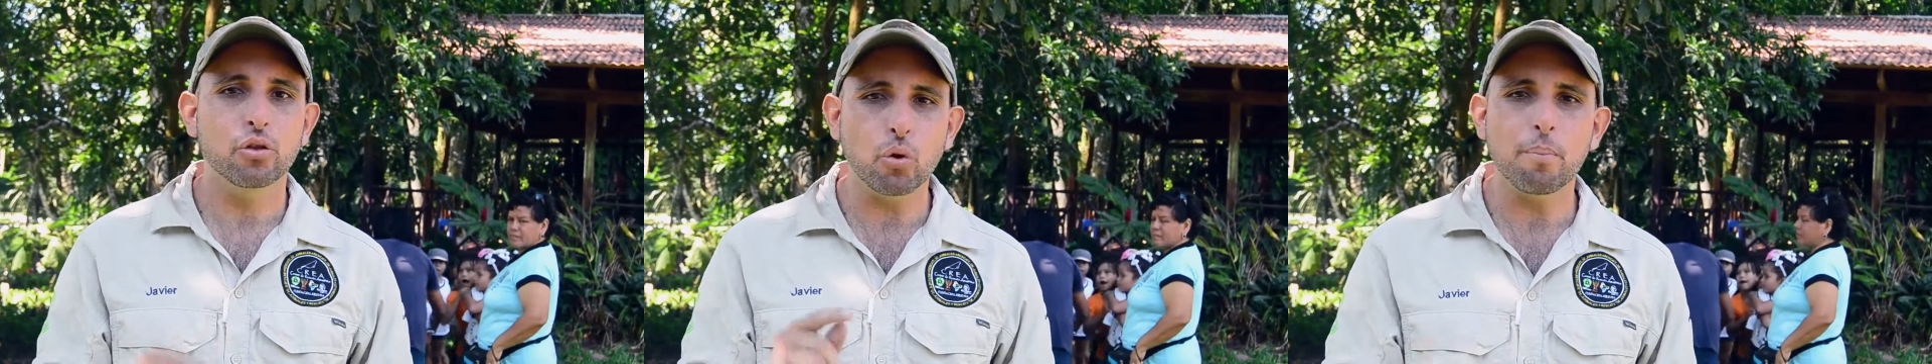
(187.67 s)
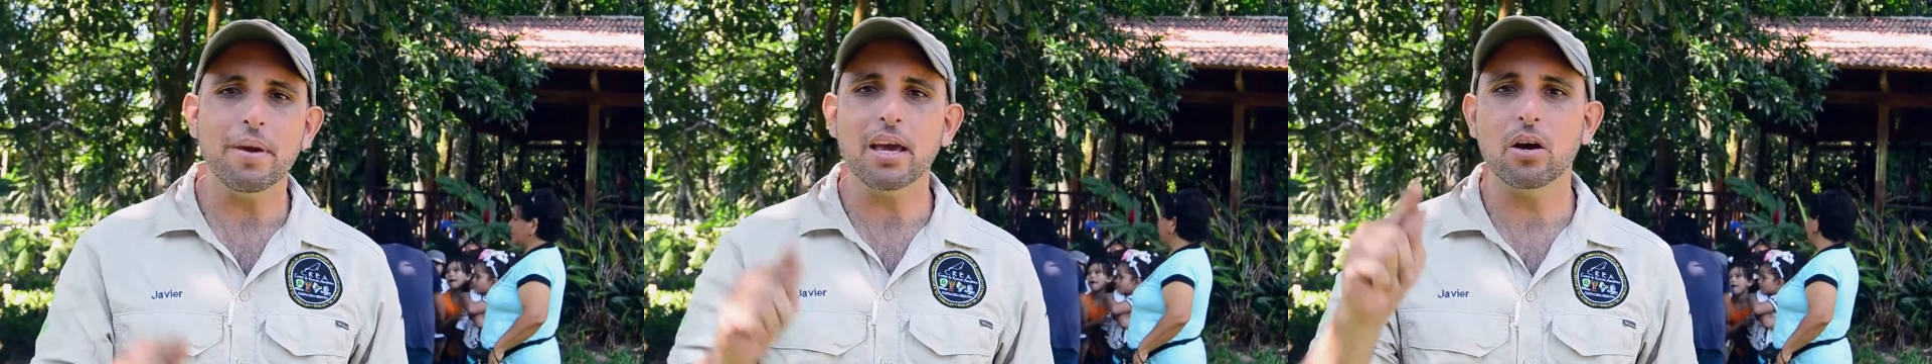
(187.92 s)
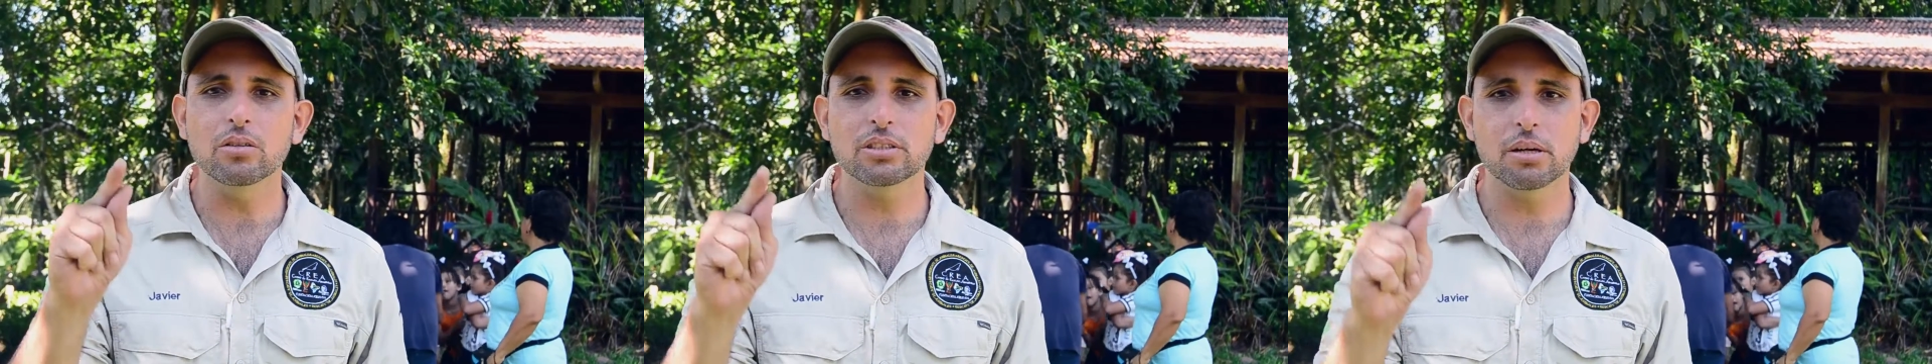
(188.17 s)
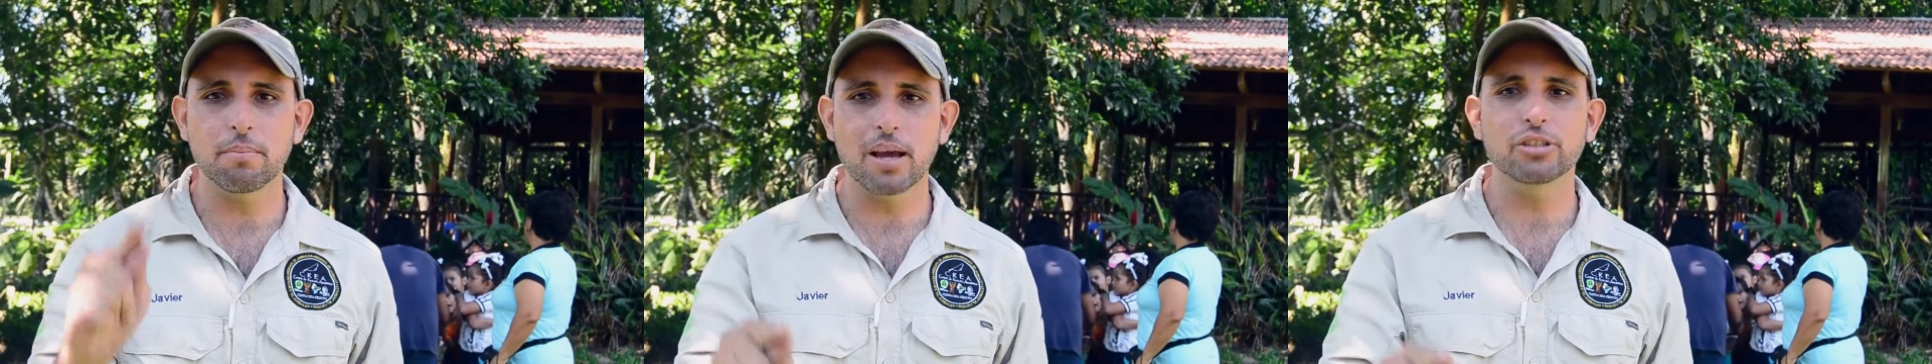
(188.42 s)
to be
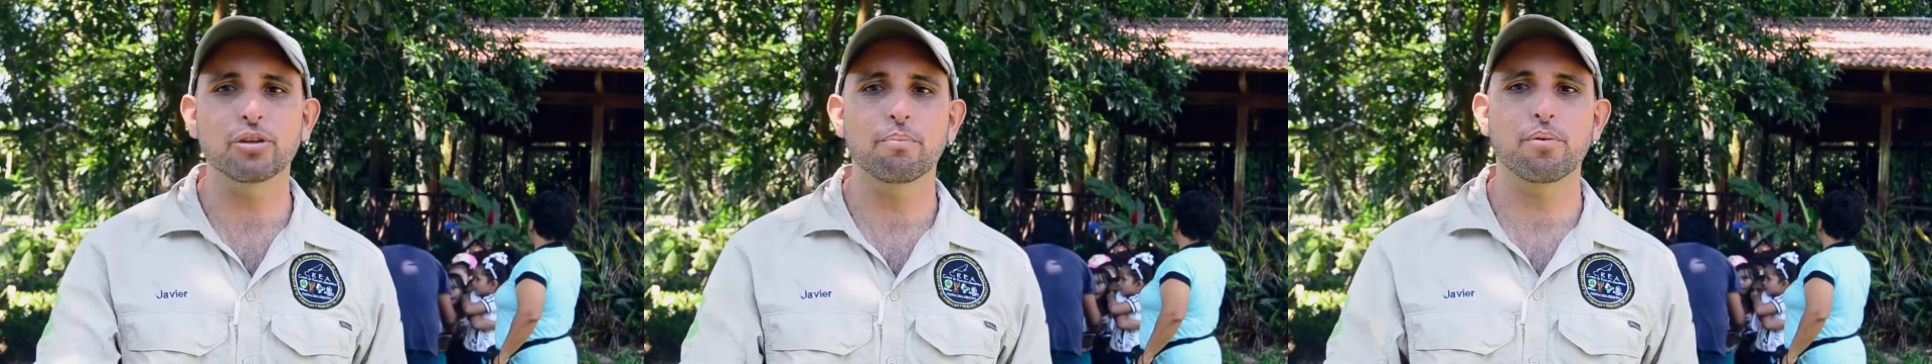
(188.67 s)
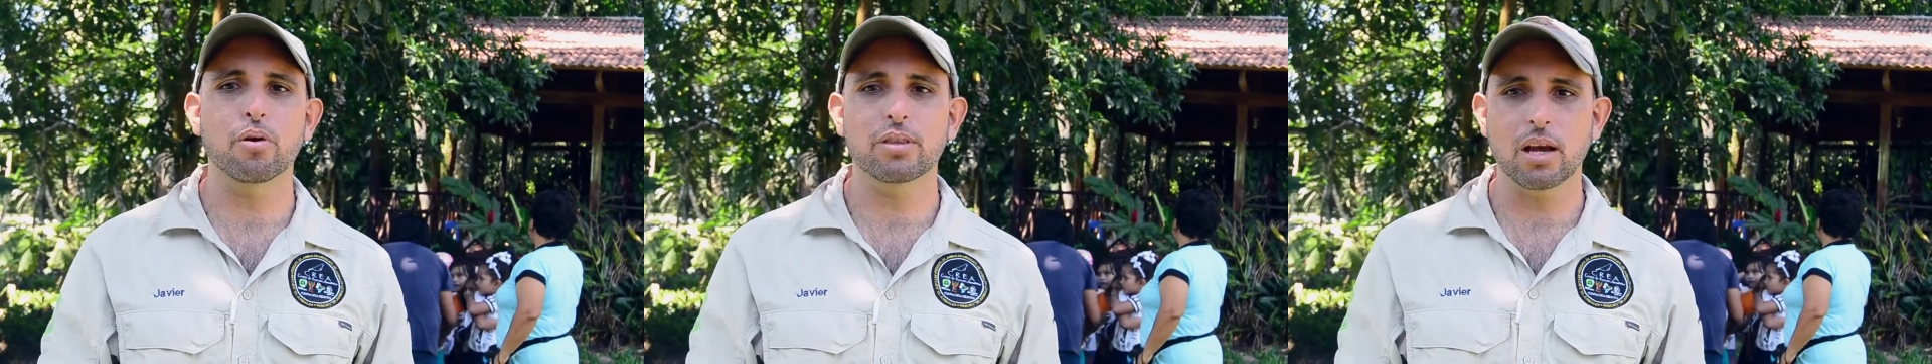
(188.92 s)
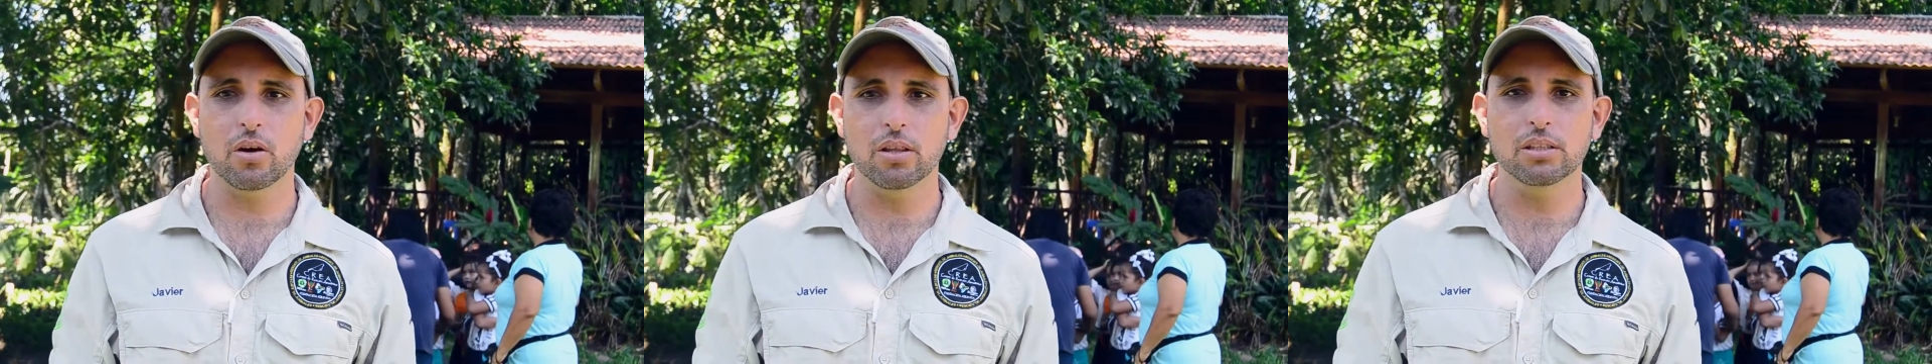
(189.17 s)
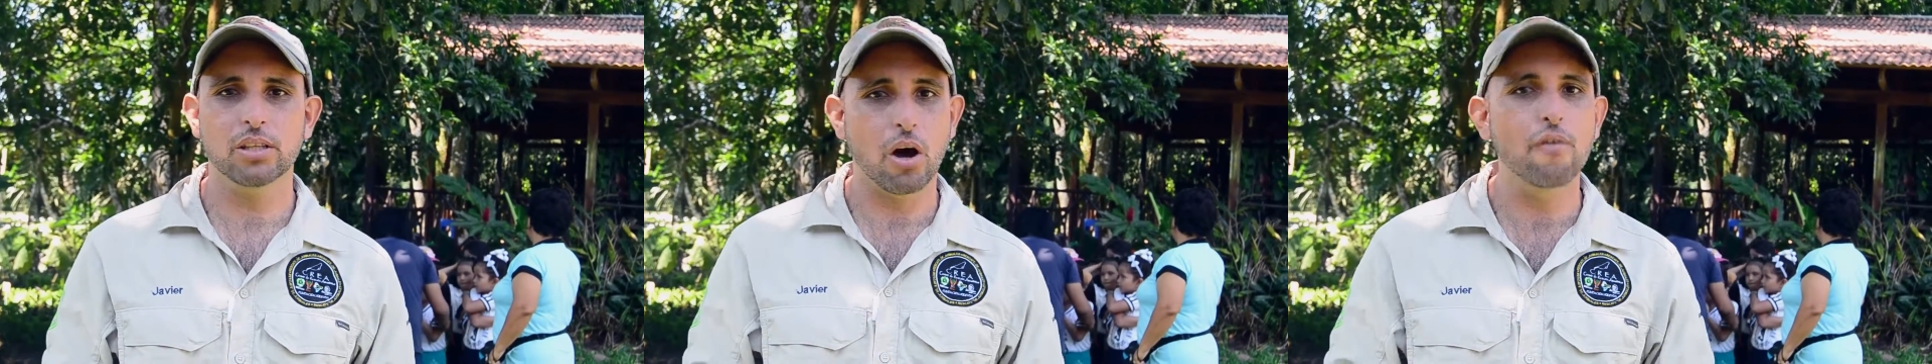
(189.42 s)
conservation
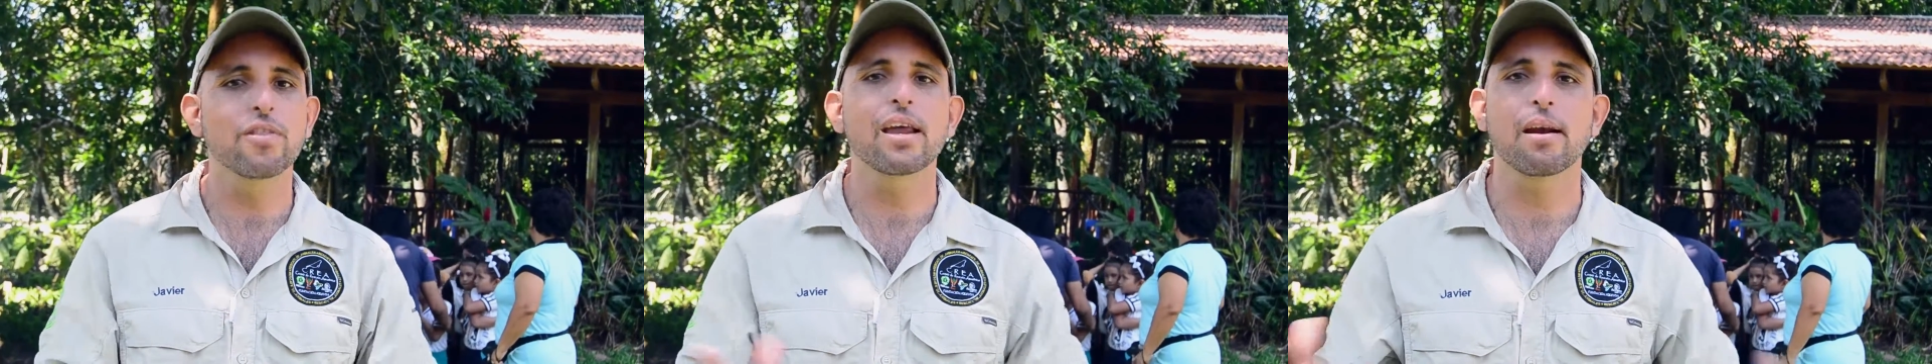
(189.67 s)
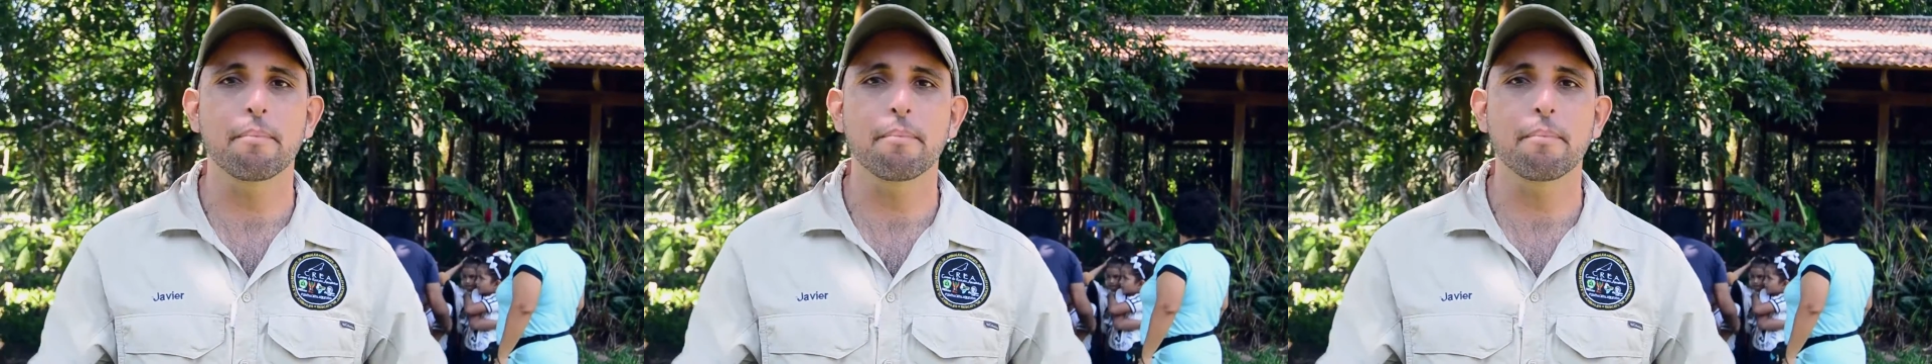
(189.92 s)
protagonists of their